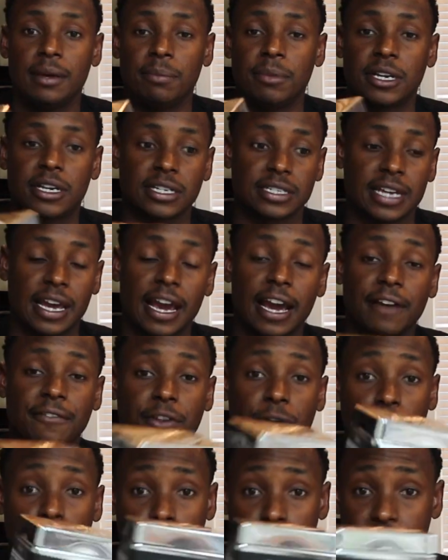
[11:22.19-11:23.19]
because I have
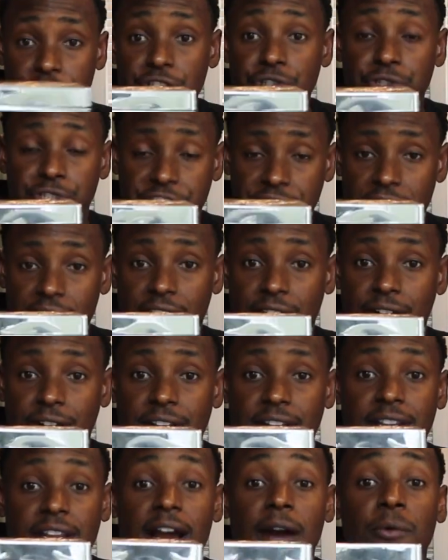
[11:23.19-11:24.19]
the original Shatter,
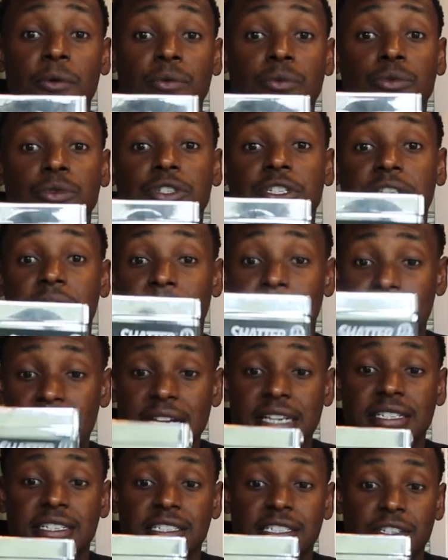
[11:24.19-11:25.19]
and that one was
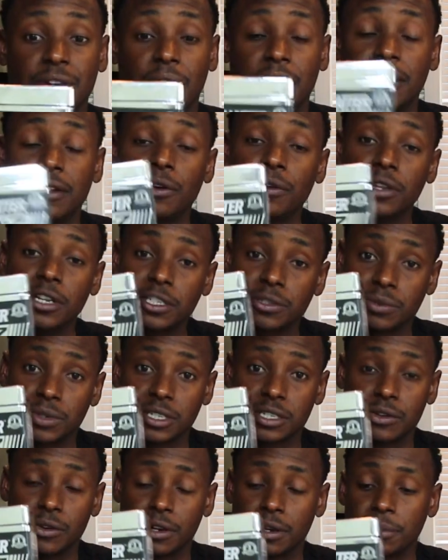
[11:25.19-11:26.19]
amazing. So I know this one
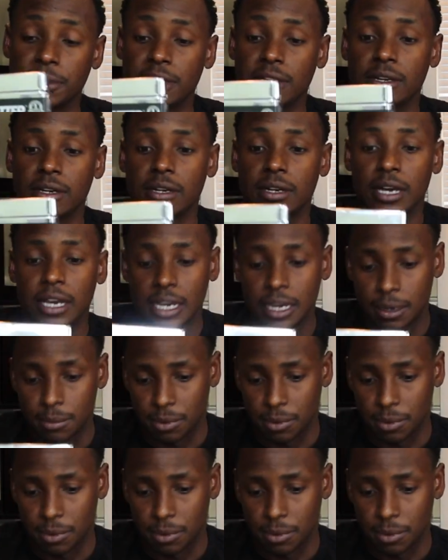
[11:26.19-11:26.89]
is going to be good.